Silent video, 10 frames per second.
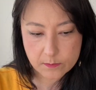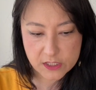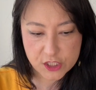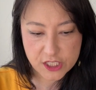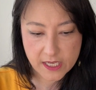me
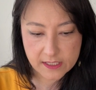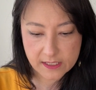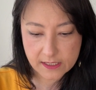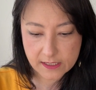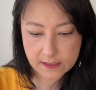check
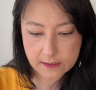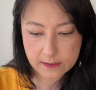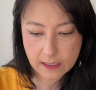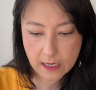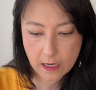here.
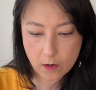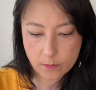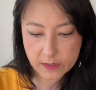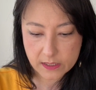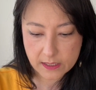How
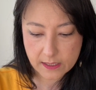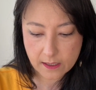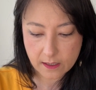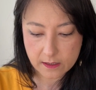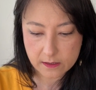many
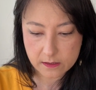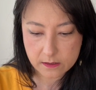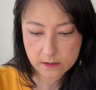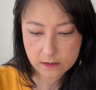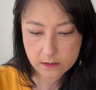
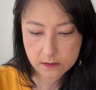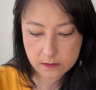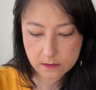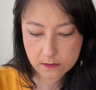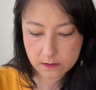
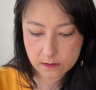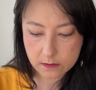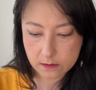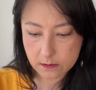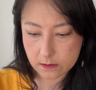
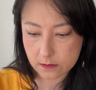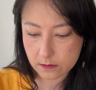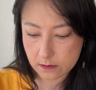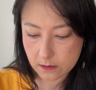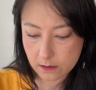
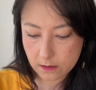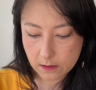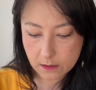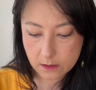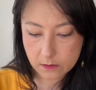cards
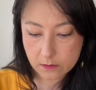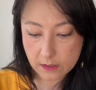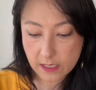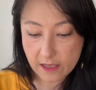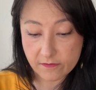do
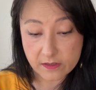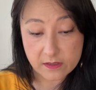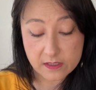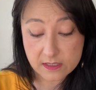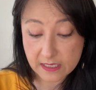you have in
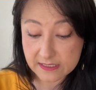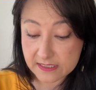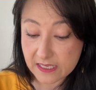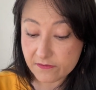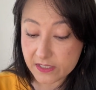this deck?
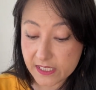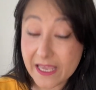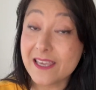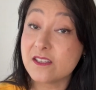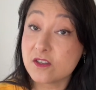
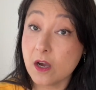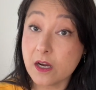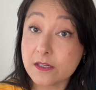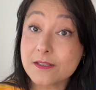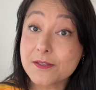78
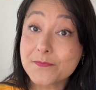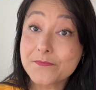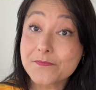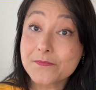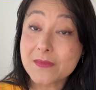cards.
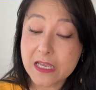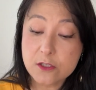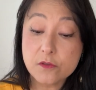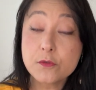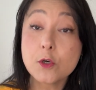
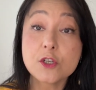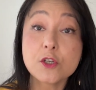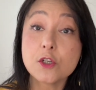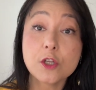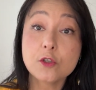So of course,
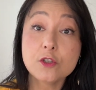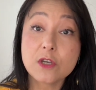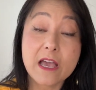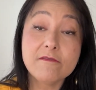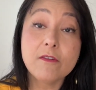you're not going to
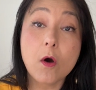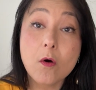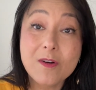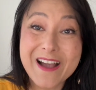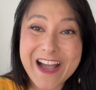have
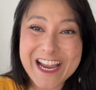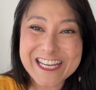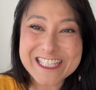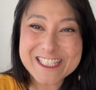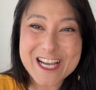all
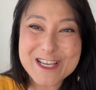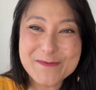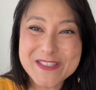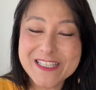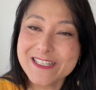
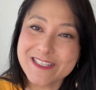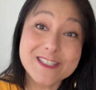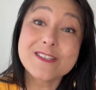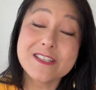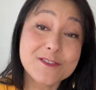archetypes here.
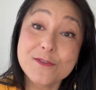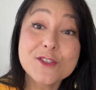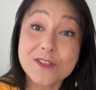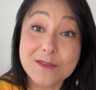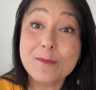It's
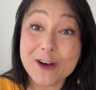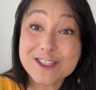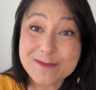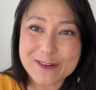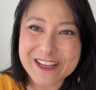virtually
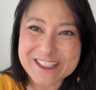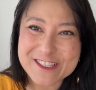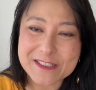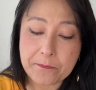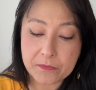impossible,
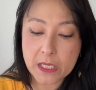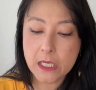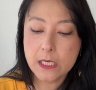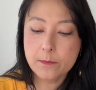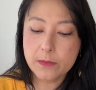actually.
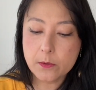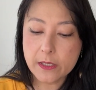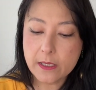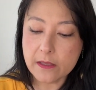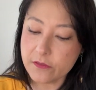But
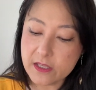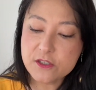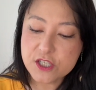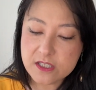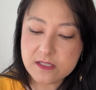I think
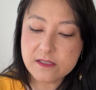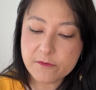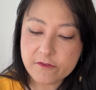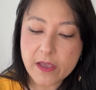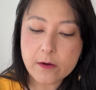she did a
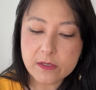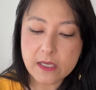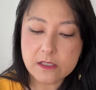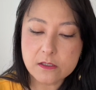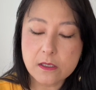very
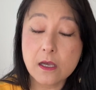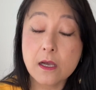nice